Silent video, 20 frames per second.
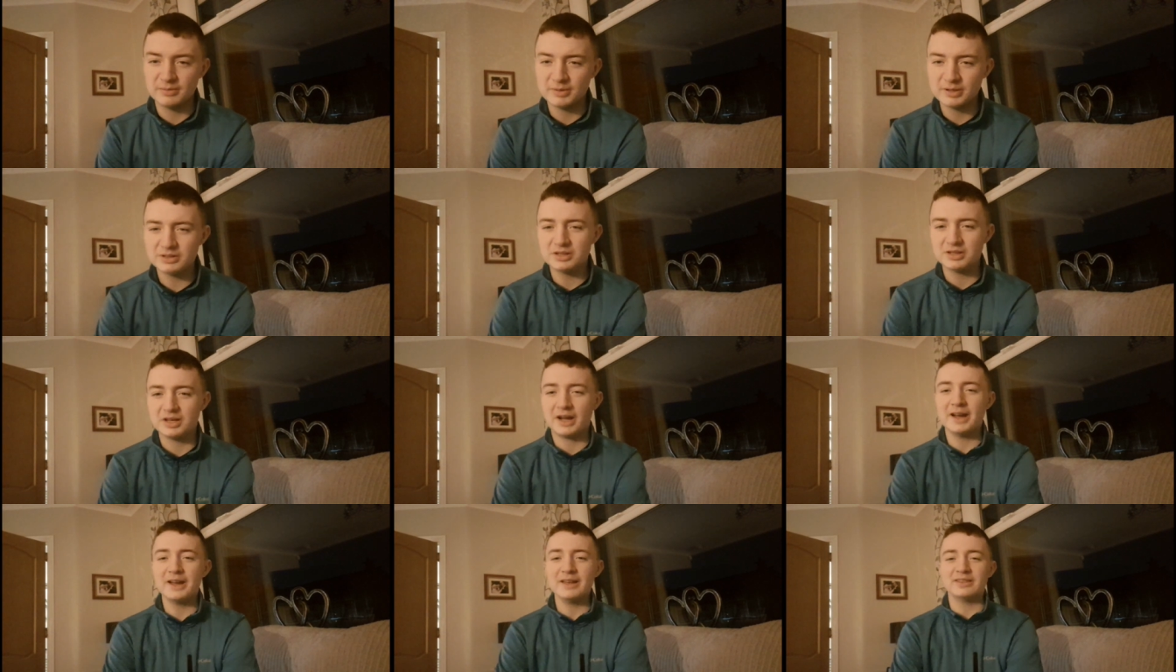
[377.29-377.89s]
This is,
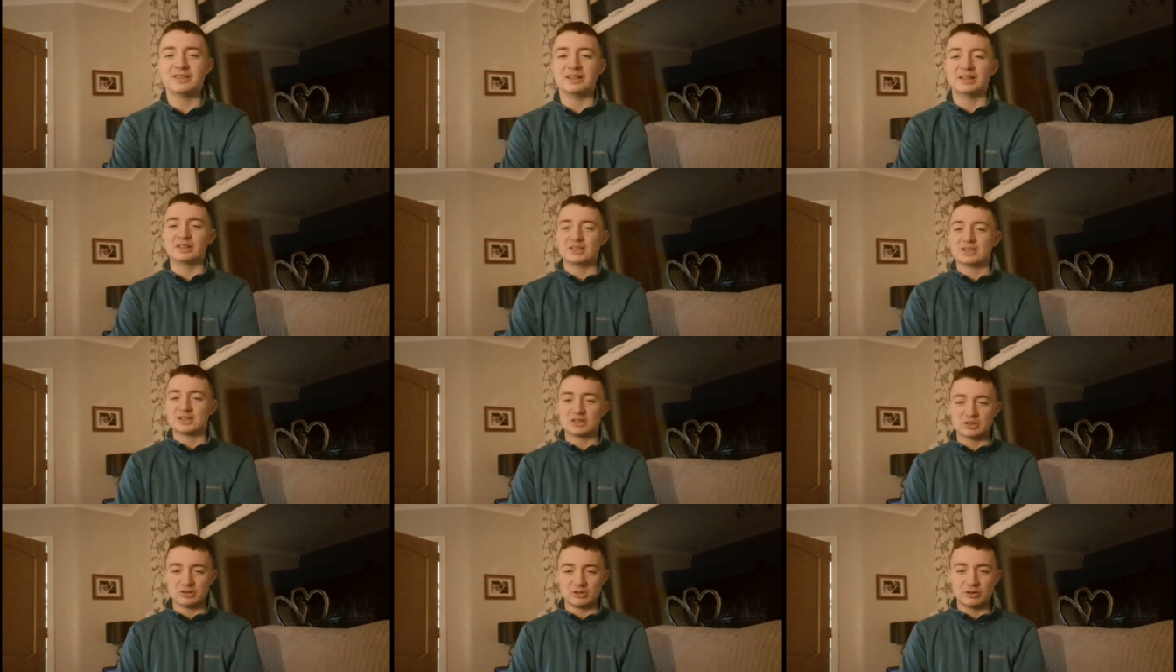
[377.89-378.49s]
I think
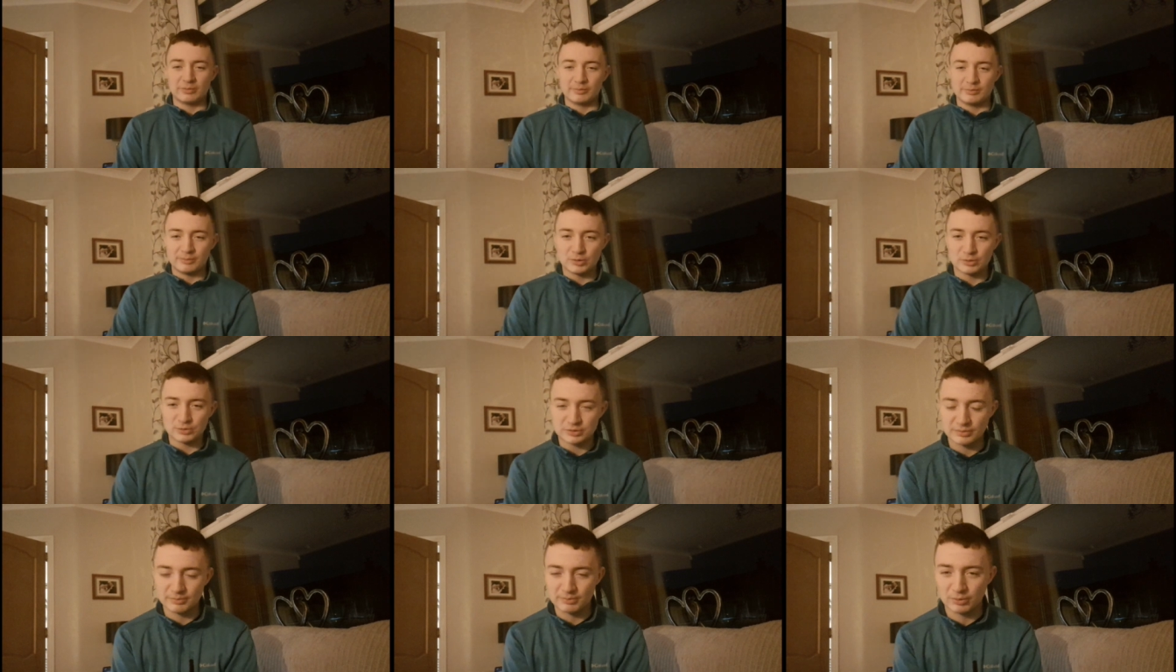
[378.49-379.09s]
this is our
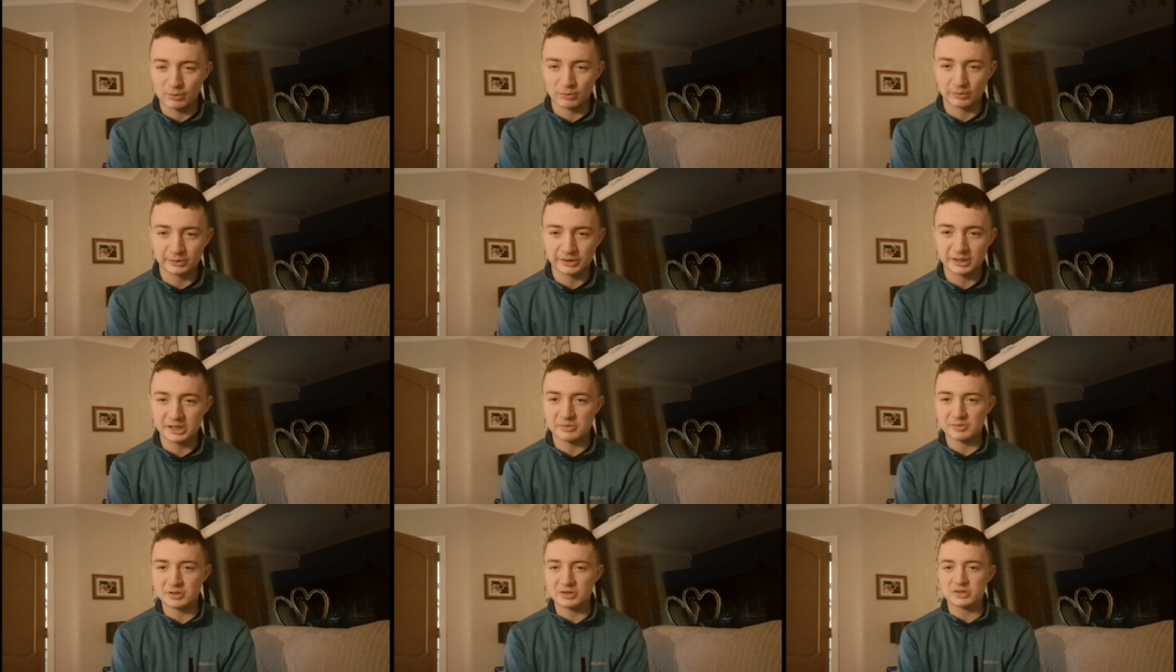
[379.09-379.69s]
most important
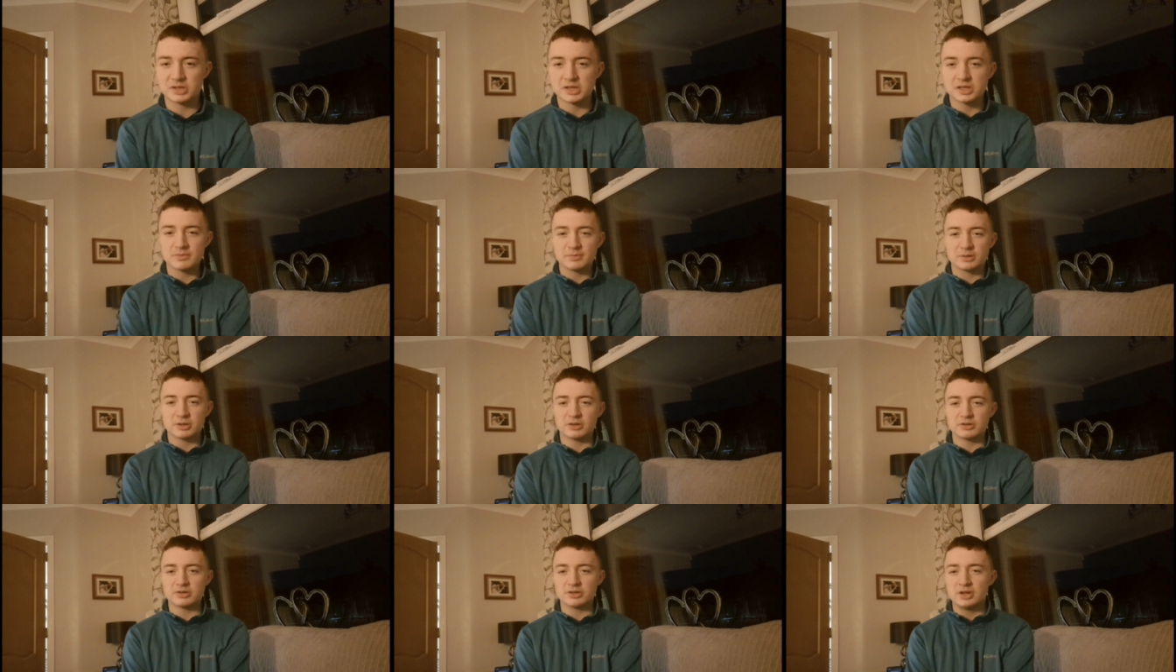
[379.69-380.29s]
game of the season
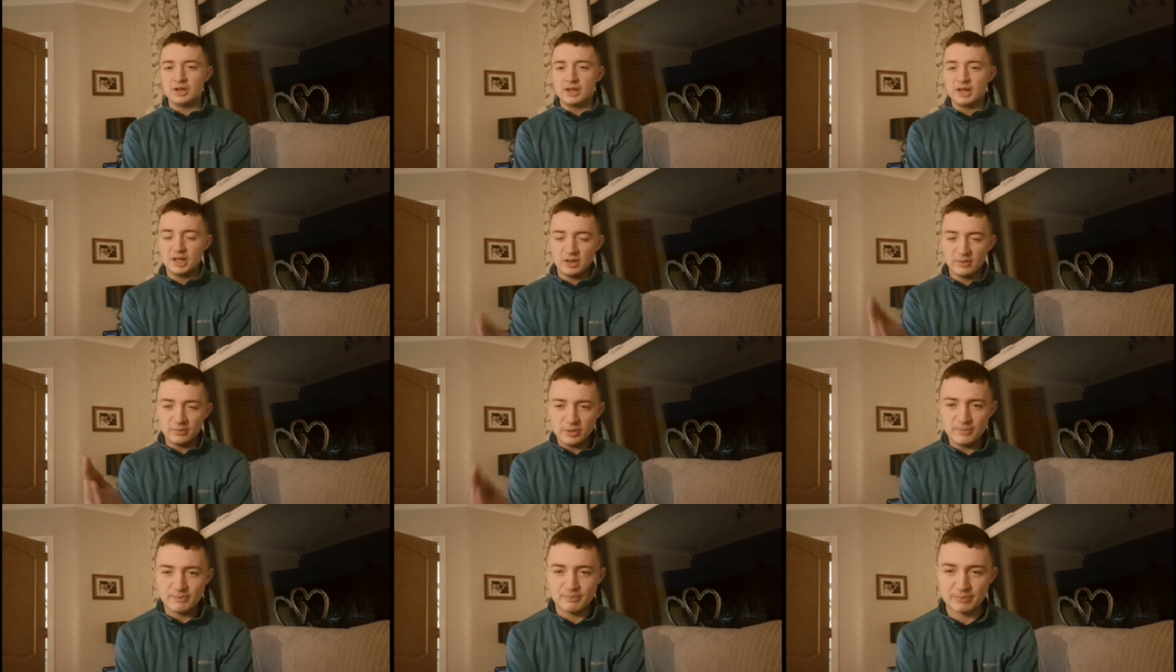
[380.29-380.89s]
because
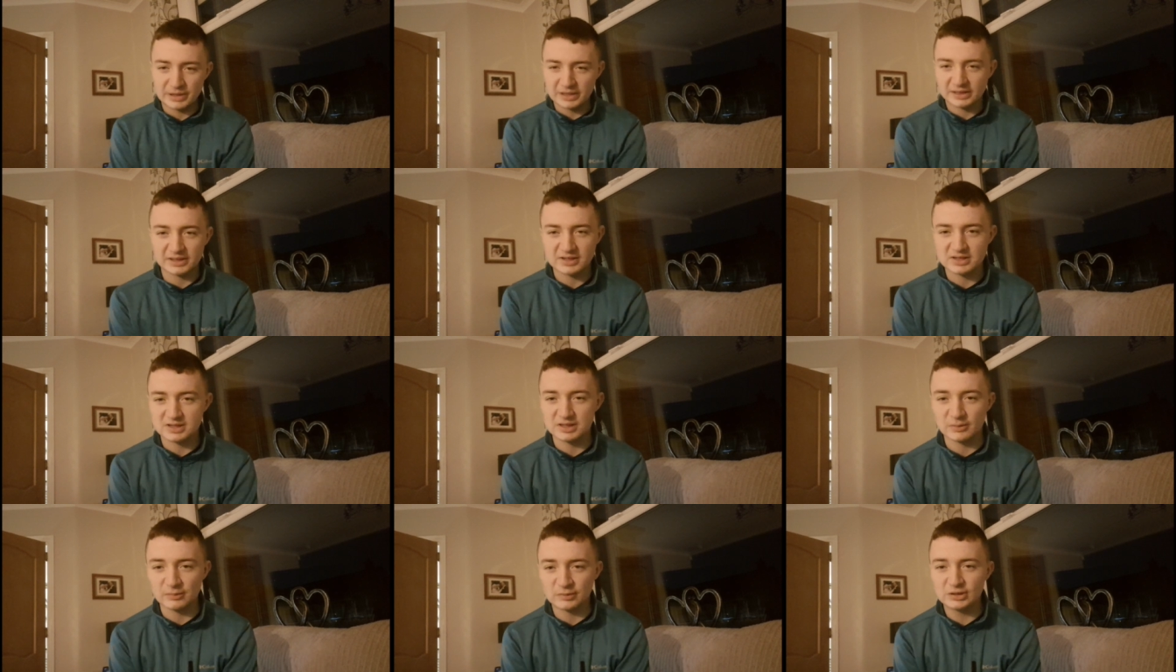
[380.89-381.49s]
if we beat
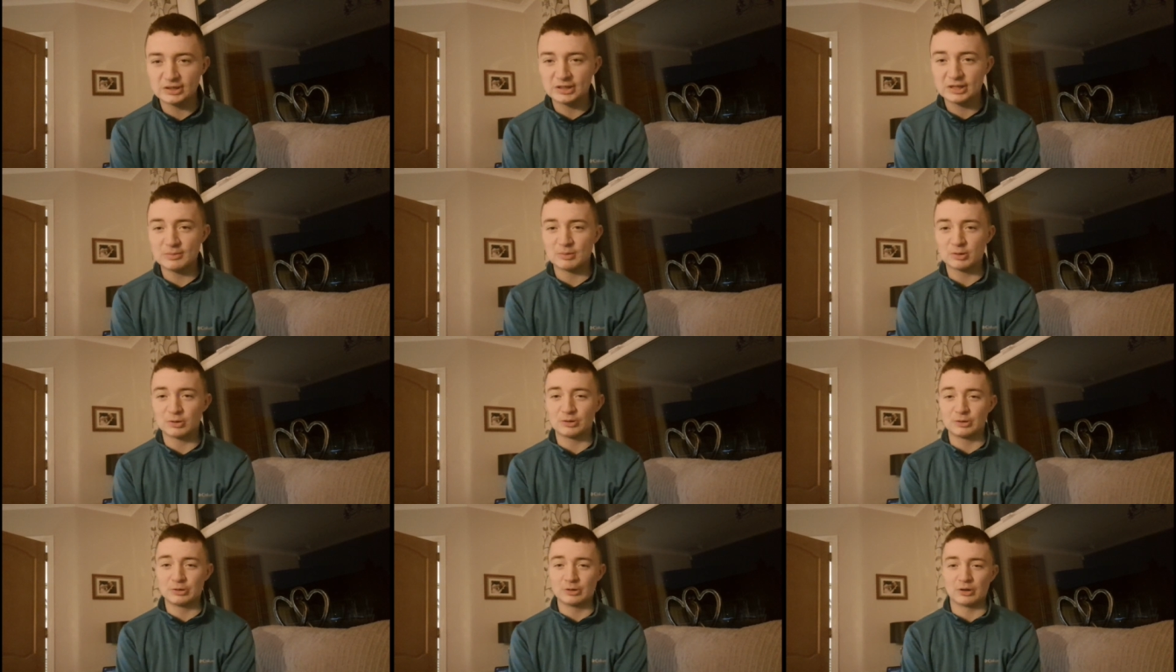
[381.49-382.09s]
this Linfield team
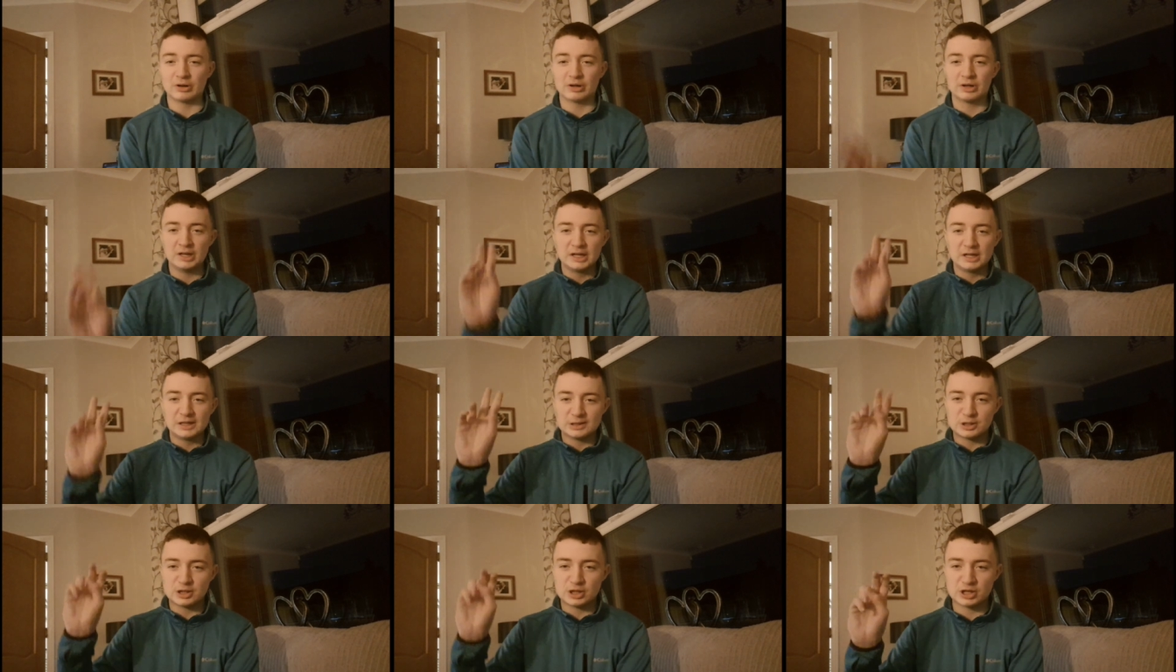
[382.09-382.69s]
or who are
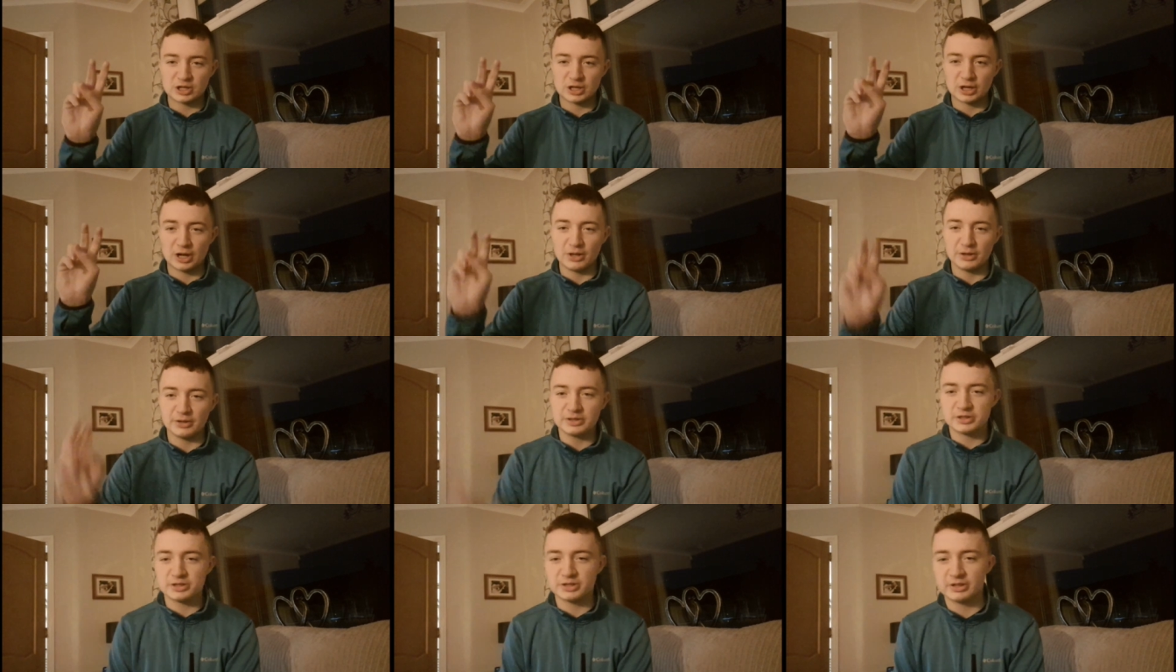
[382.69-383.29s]

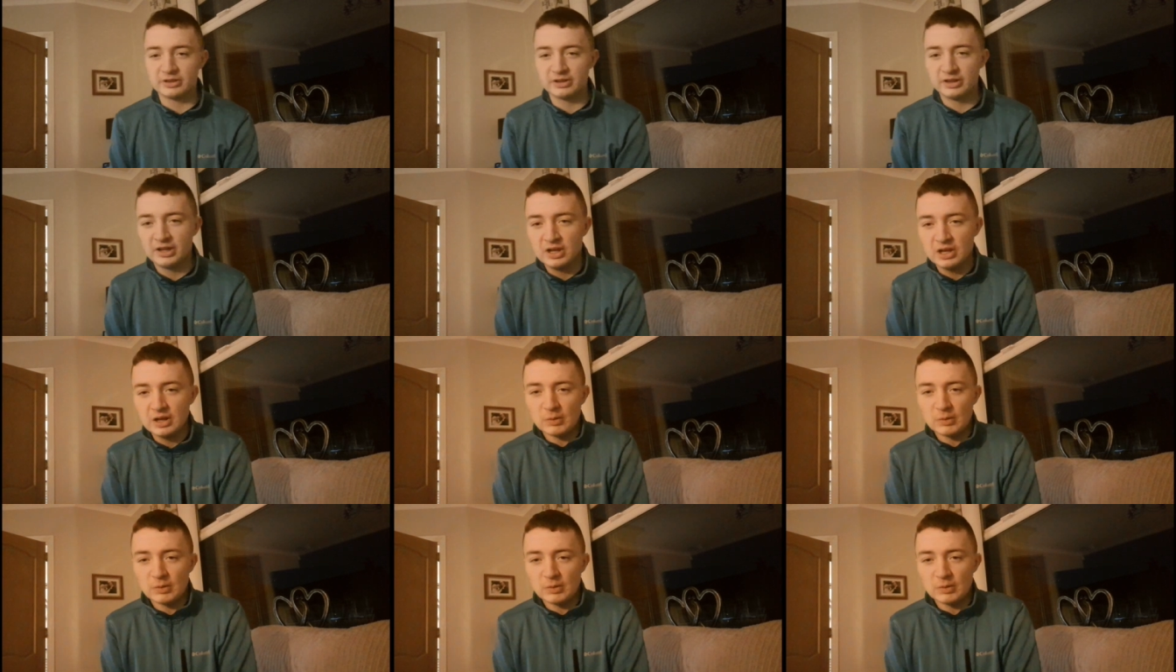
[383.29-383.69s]
challenging,